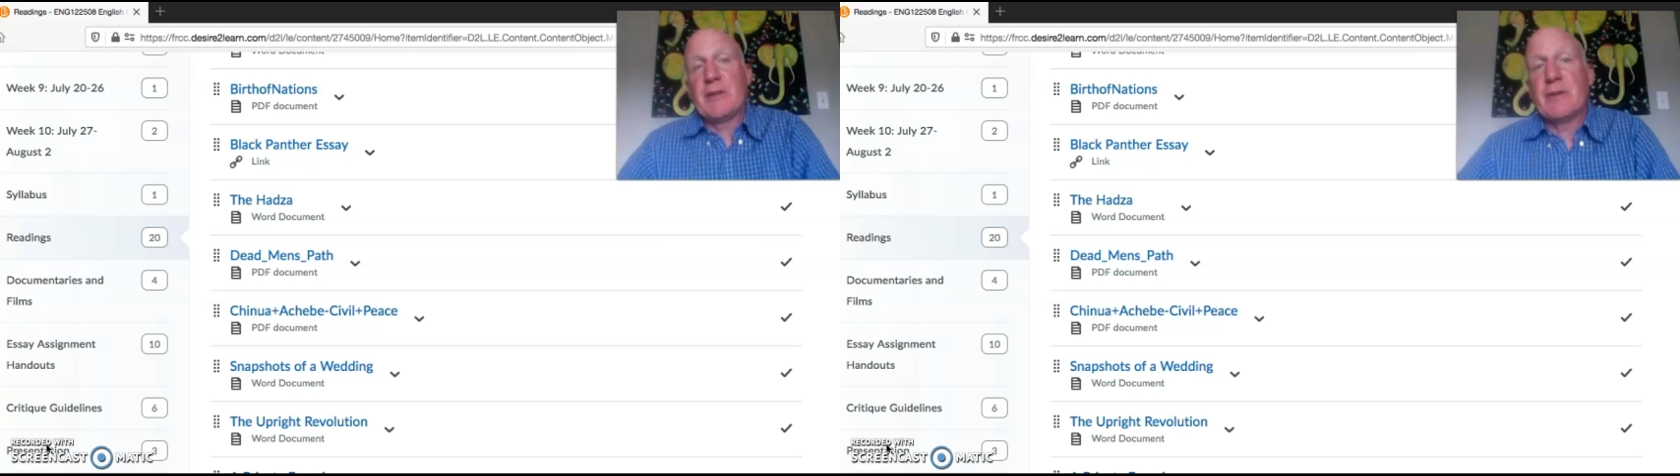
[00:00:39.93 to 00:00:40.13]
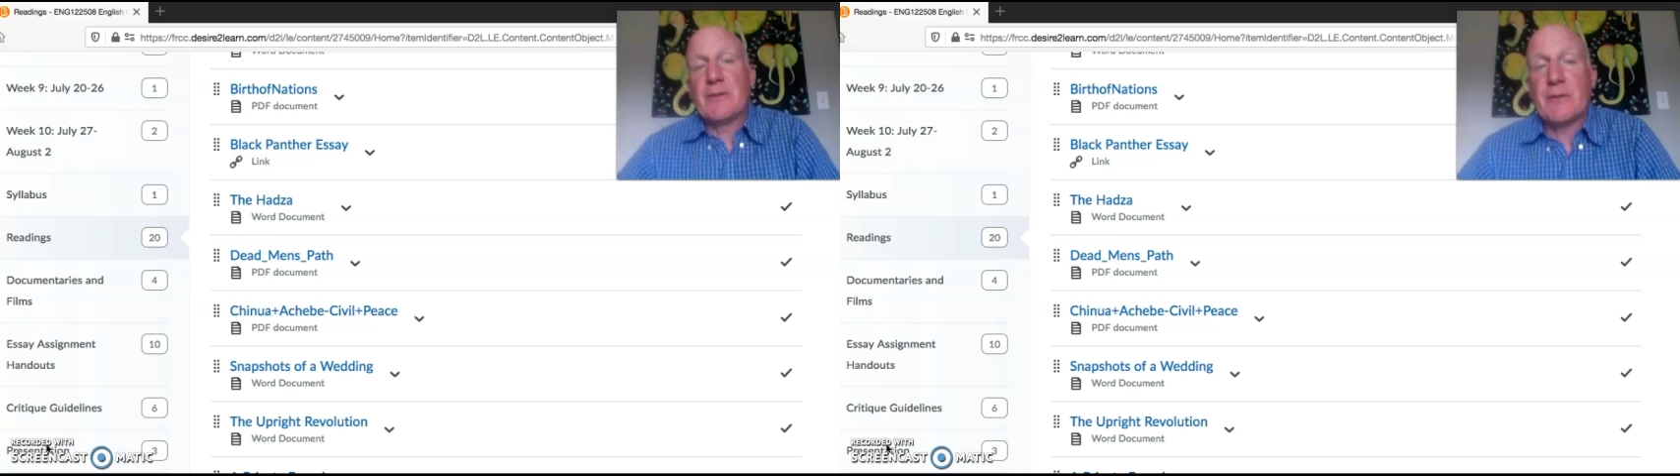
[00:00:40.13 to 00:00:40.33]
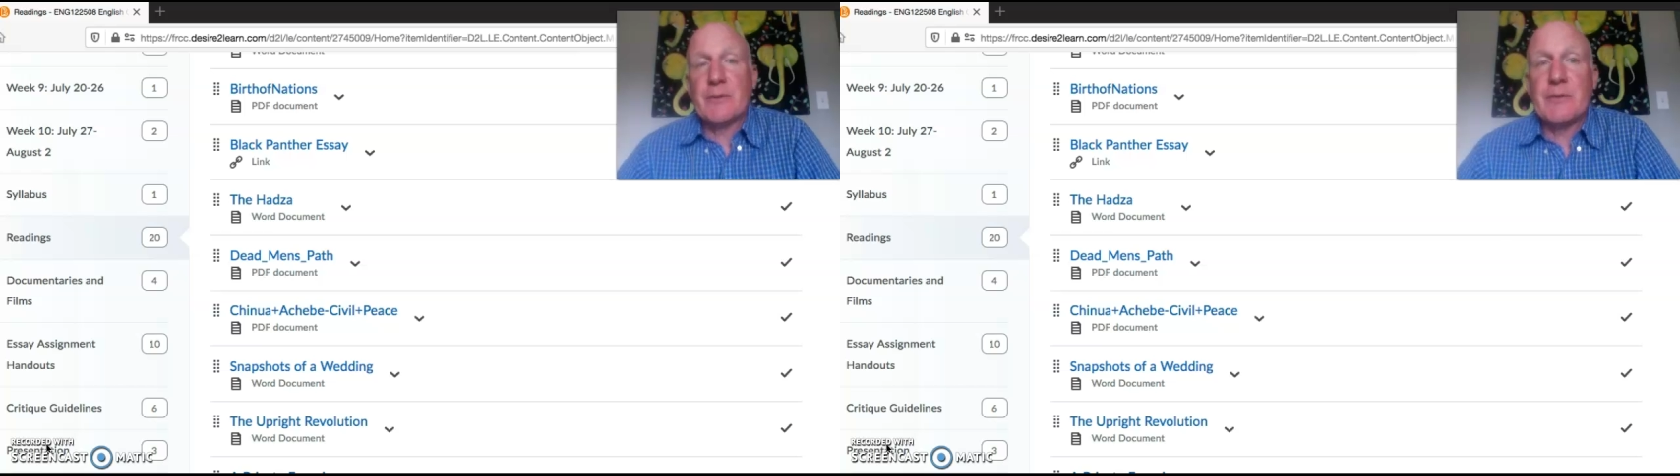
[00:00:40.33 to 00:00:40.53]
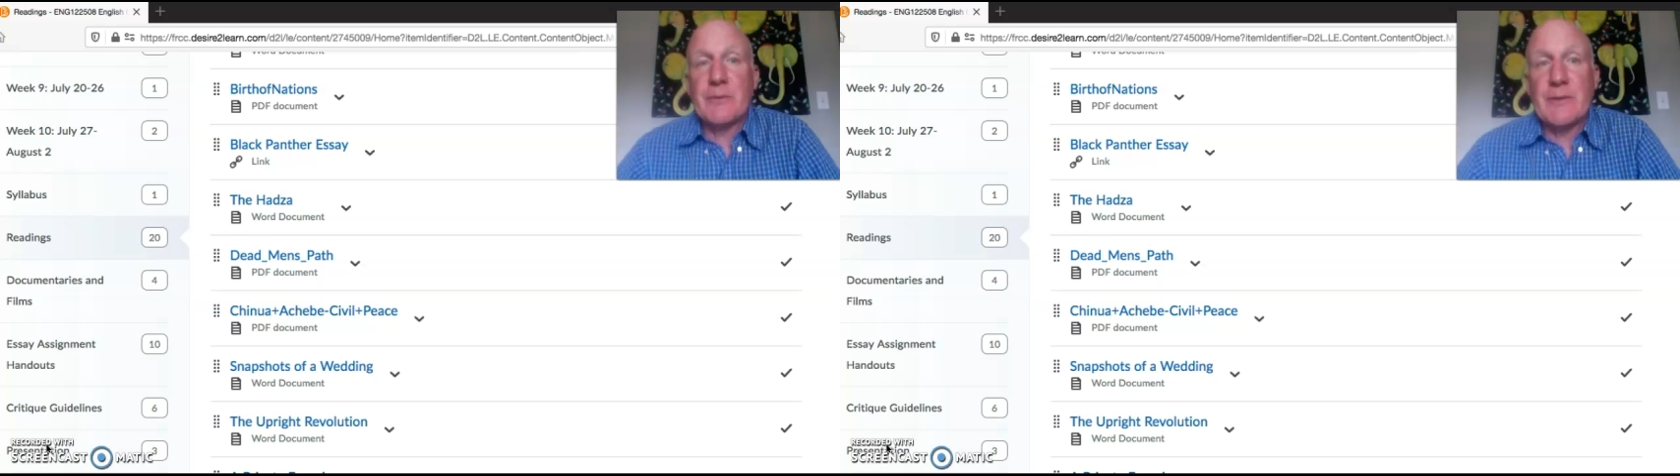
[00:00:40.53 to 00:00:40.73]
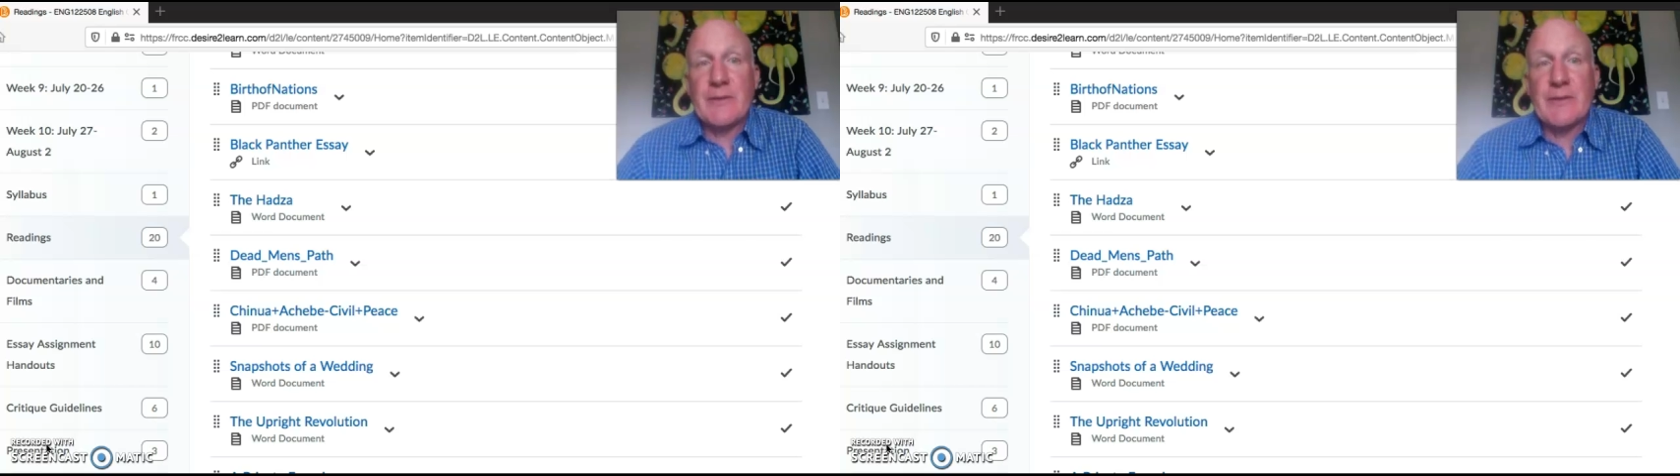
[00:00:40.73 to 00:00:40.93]
also
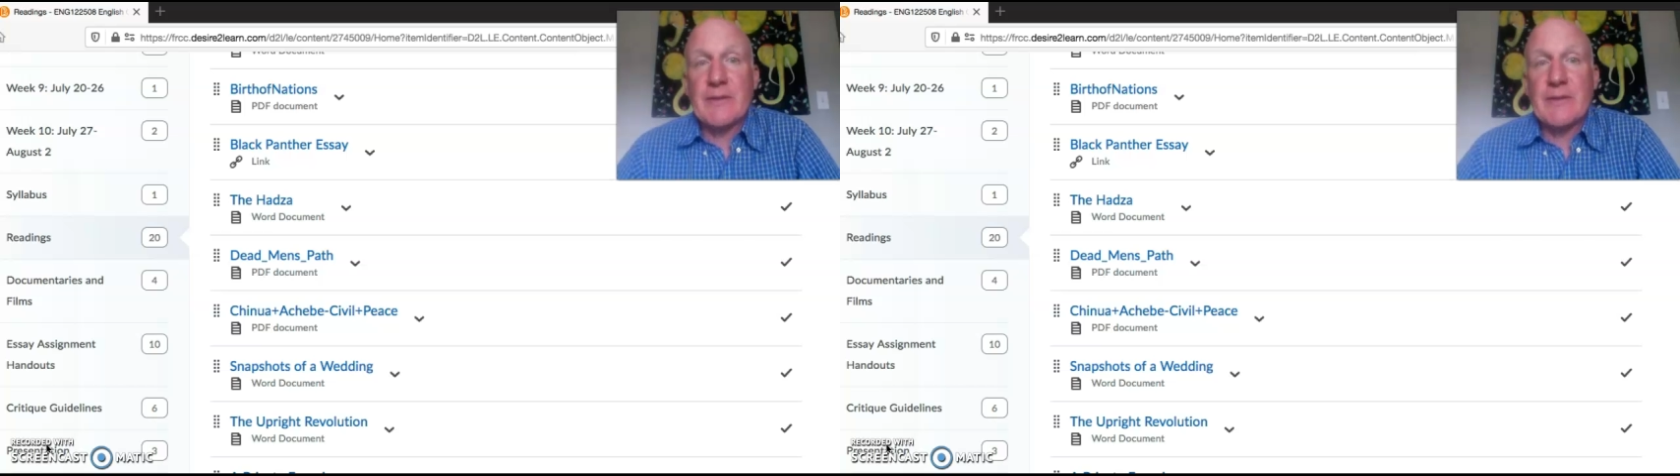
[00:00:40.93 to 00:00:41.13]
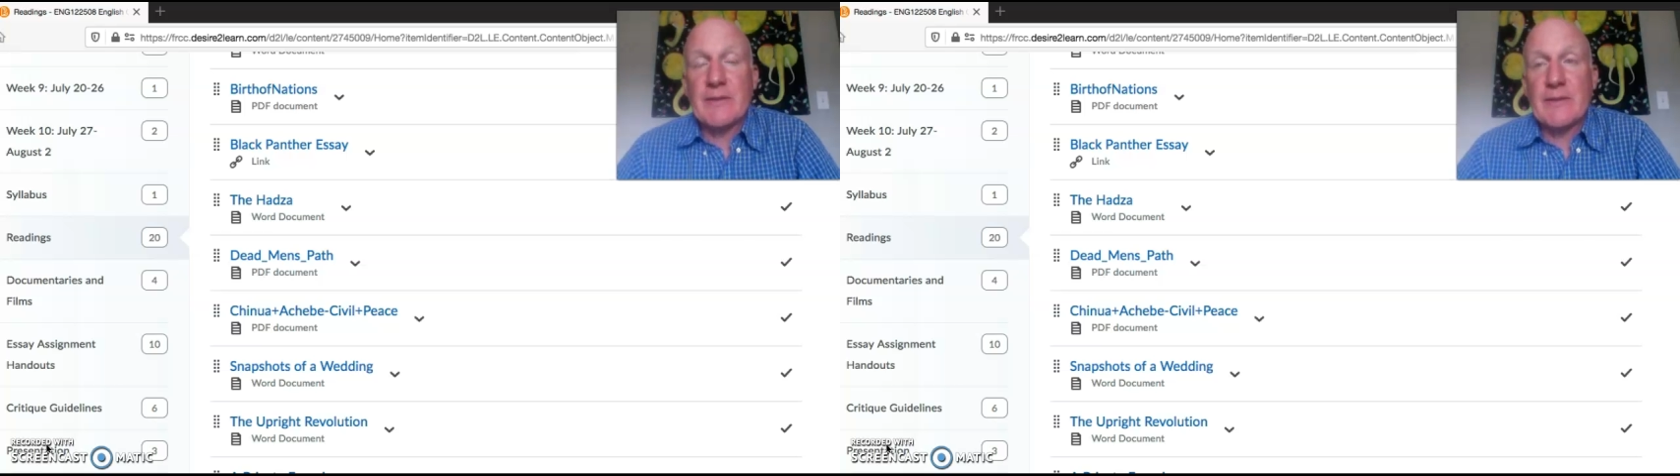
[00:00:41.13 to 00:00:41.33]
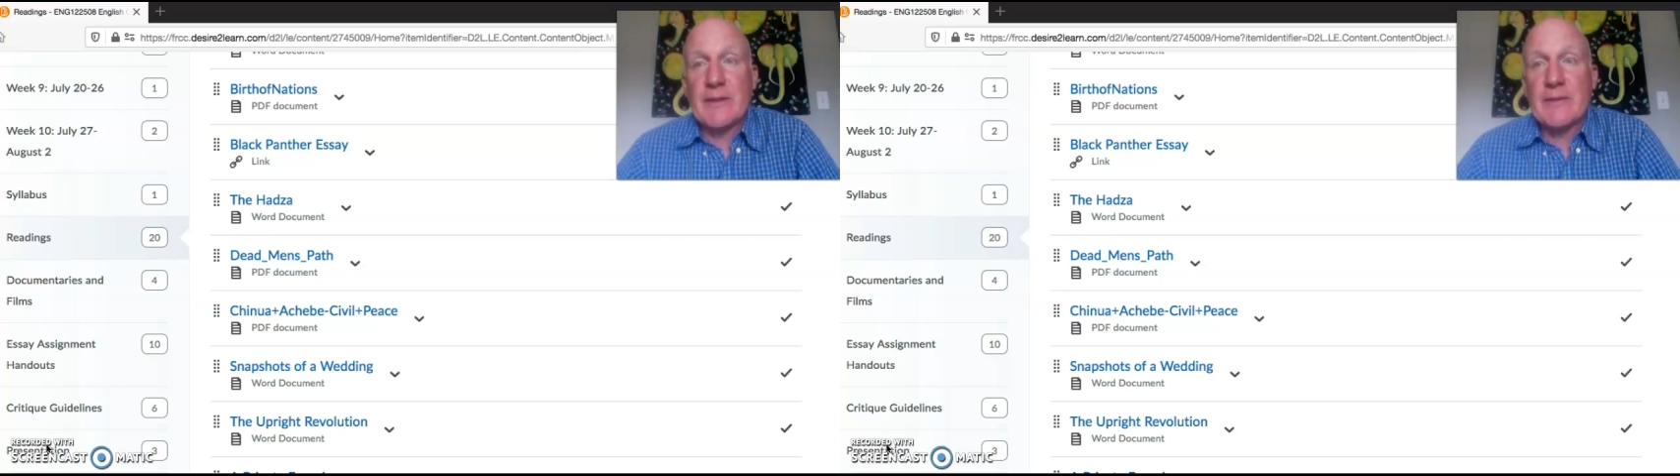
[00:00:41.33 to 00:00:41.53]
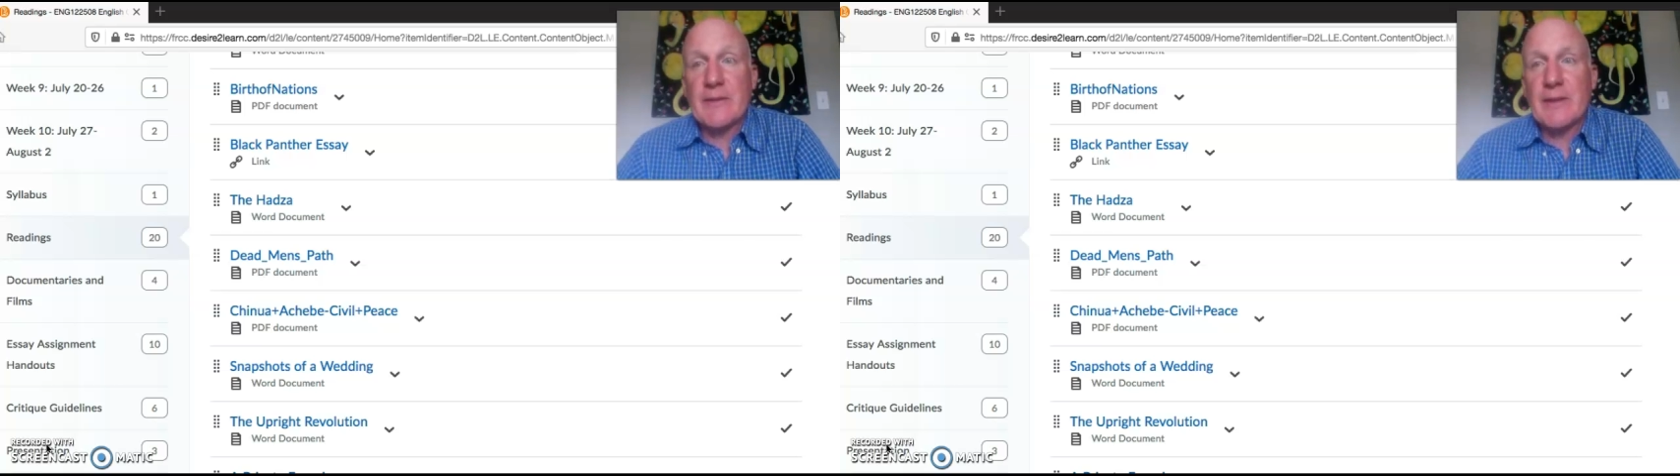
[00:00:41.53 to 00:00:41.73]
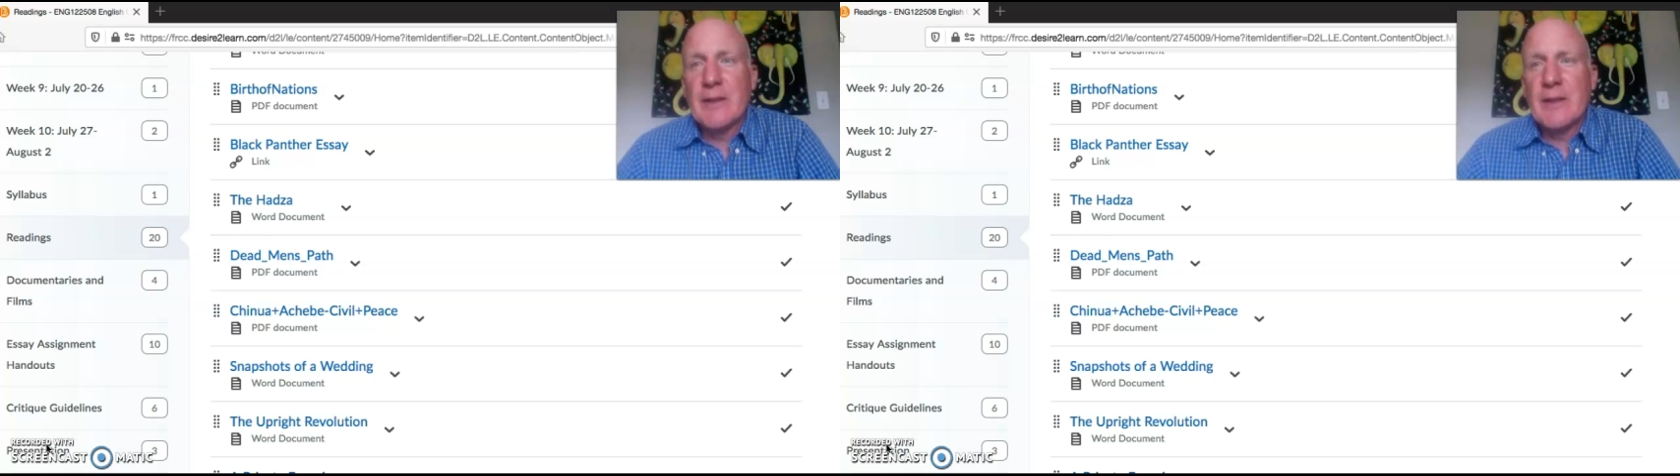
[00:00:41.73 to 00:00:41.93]
to the synthesis
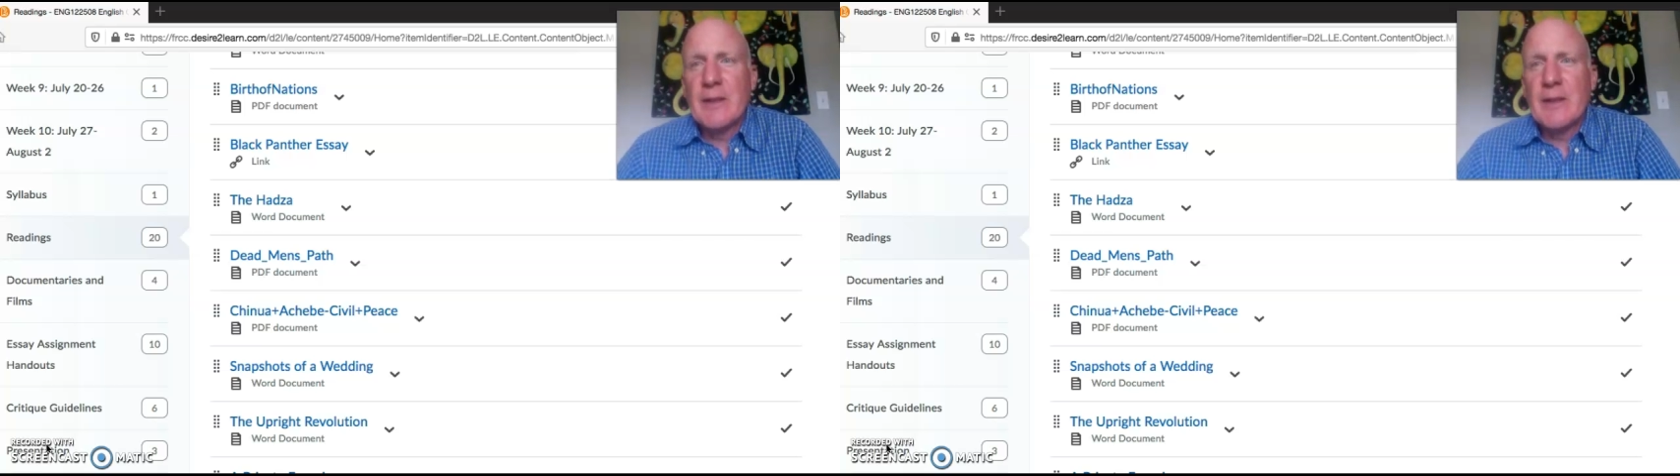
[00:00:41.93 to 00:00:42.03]
essay,